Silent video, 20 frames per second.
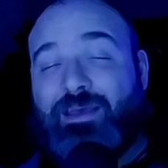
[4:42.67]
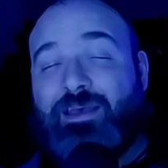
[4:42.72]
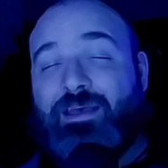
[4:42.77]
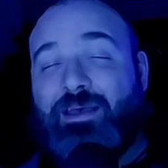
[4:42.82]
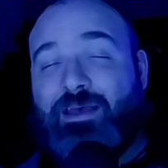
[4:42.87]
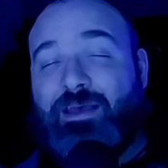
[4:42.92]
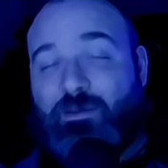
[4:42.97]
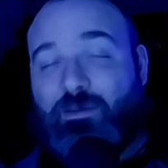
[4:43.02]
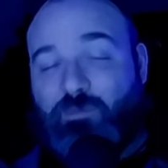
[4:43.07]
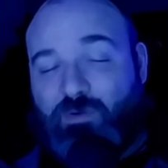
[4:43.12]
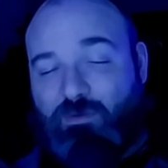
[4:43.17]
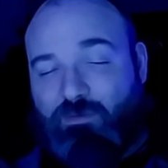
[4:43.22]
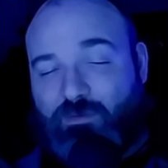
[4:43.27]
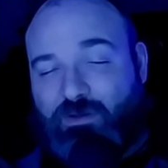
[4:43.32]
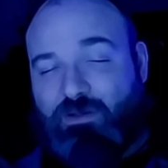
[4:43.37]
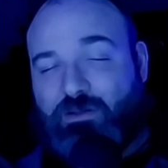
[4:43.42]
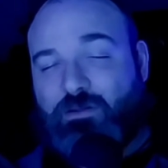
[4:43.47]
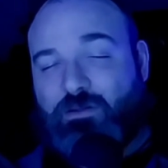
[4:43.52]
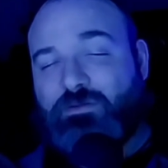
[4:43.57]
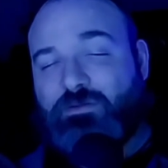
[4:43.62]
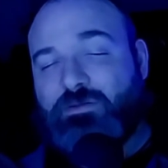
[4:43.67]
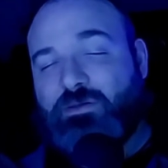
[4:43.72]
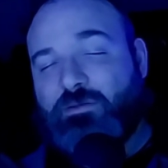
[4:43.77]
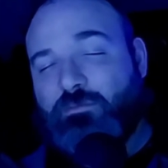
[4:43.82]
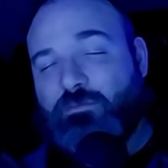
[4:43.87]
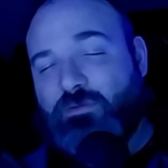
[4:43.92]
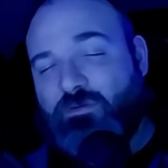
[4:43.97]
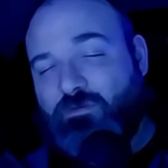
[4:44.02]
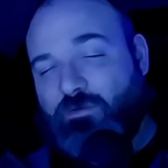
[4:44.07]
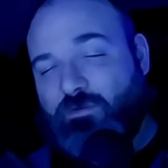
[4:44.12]
I put my clothes on
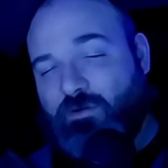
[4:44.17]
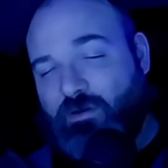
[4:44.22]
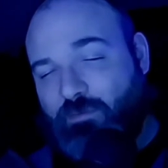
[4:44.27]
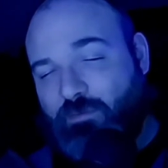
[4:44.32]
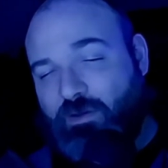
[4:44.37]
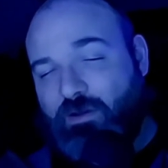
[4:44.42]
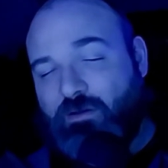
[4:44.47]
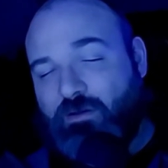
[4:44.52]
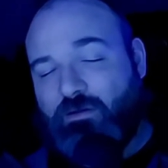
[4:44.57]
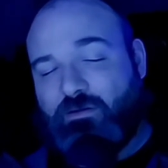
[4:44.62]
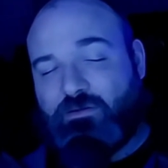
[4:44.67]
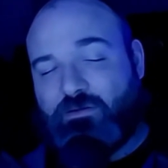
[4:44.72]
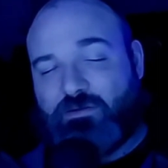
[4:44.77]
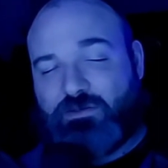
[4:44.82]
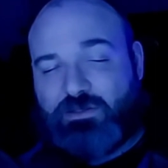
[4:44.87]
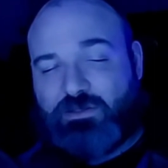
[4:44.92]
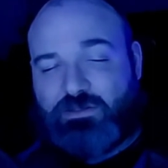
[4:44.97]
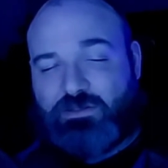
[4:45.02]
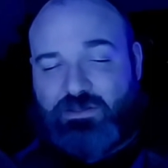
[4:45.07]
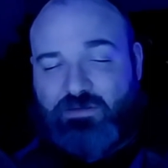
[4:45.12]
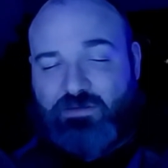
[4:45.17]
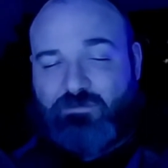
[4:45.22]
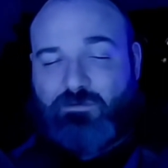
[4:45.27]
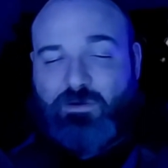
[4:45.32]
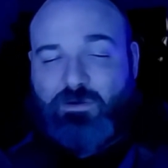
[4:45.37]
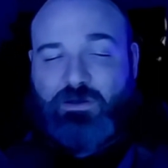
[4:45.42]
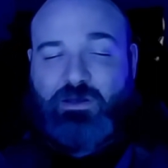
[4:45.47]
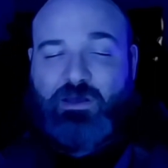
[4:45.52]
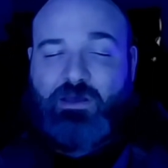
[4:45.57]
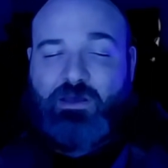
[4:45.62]
before I parent, just
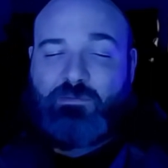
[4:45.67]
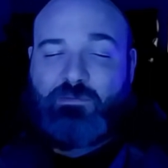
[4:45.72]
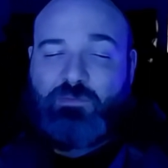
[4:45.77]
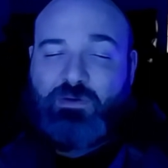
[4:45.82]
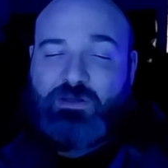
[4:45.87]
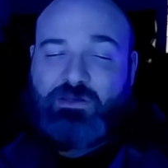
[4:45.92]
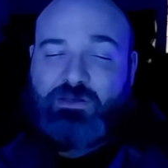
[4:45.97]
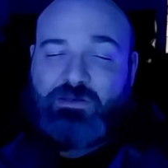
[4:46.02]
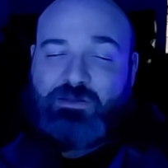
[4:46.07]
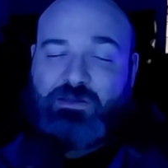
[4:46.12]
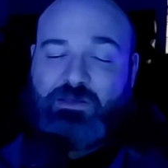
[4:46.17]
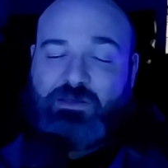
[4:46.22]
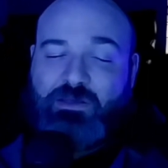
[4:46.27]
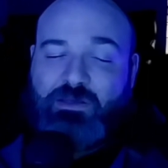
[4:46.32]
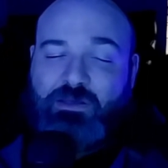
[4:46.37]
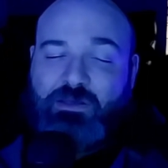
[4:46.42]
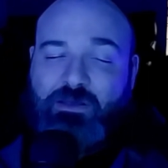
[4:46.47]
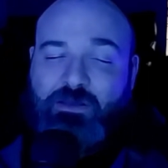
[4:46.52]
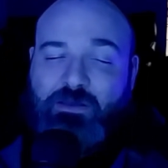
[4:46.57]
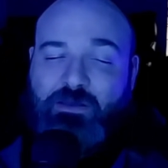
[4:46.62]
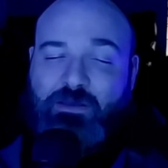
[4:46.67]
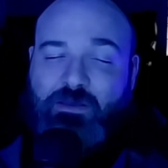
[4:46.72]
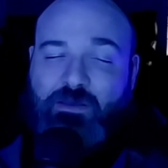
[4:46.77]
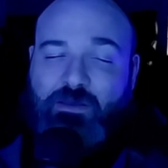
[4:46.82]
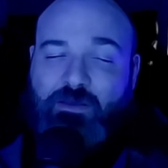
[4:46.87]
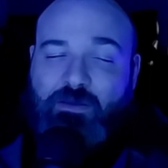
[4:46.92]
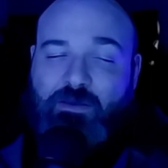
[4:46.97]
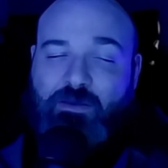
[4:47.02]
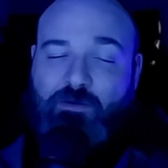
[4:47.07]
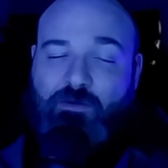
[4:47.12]
FYI, but
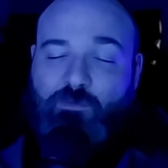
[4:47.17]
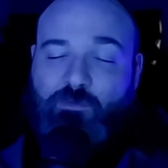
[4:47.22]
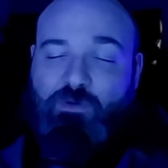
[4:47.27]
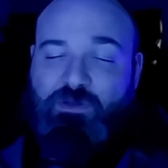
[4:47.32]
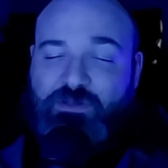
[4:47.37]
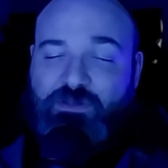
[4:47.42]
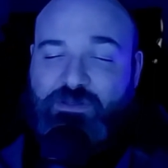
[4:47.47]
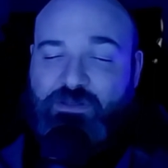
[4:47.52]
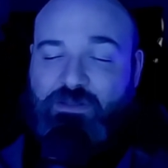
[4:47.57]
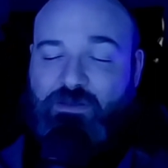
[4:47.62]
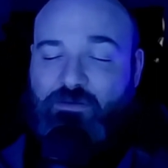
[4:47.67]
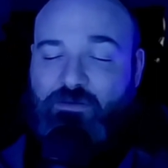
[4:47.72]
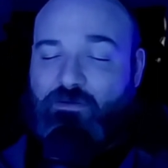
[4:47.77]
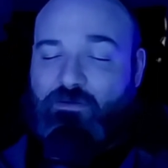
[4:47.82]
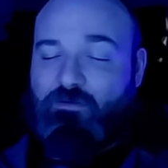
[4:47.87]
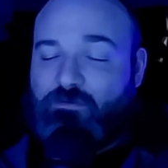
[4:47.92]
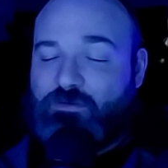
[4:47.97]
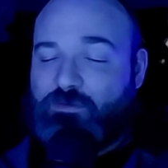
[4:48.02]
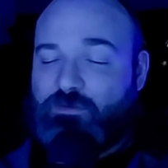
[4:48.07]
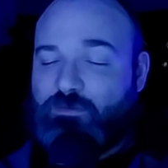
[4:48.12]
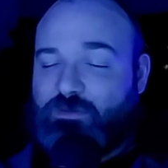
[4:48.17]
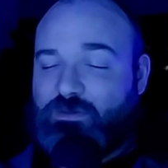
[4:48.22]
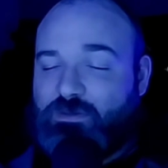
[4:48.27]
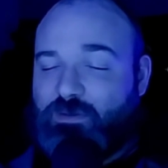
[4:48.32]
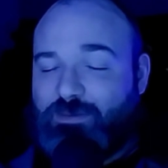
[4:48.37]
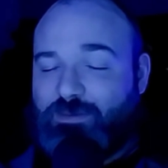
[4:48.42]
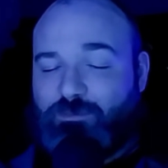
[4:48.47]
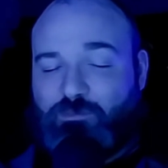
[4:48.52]
recently there was some debt.